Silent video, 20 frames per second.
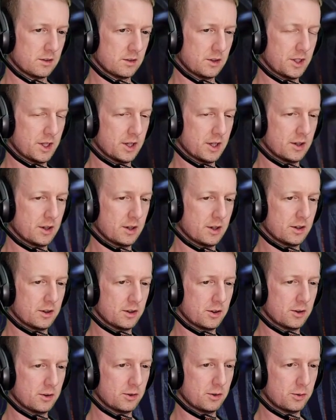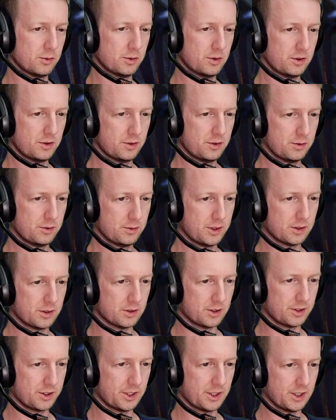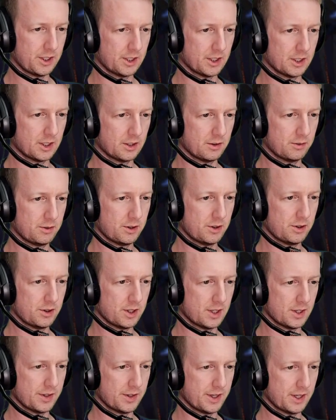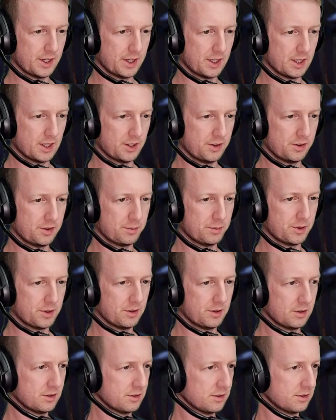Now, what do we got here? Where are they? Huntsmen.